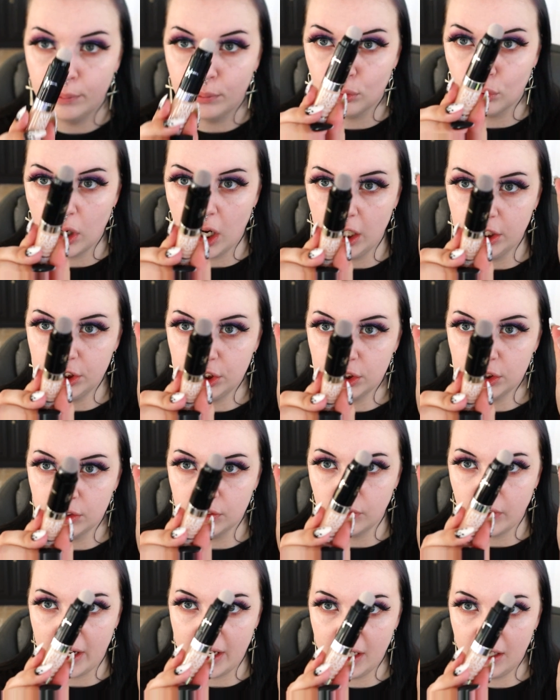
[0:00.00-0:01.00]
brush,
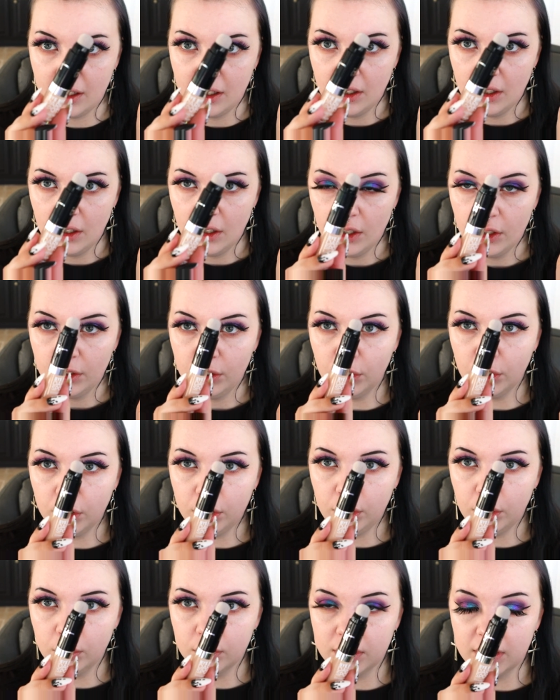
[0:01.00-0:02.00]
right? You
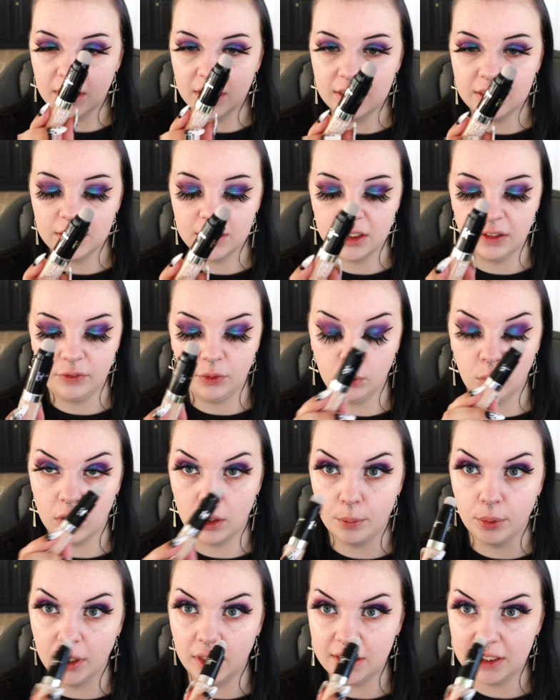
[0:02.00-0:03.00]
can use this if you want
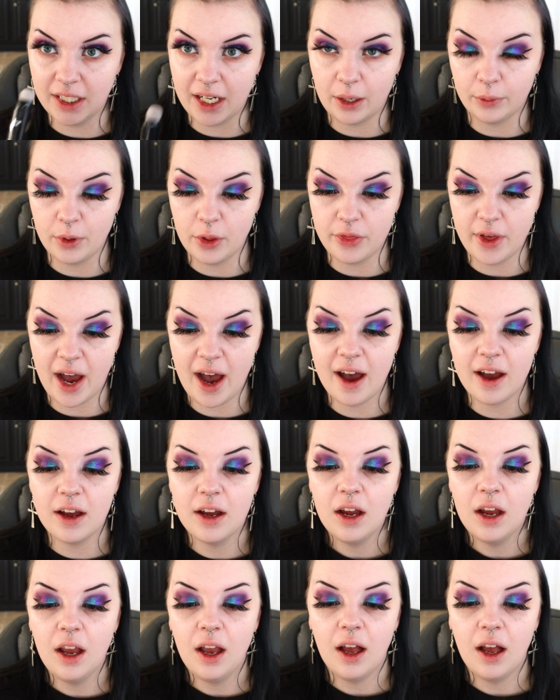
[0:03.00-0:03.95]
to blend it out with that.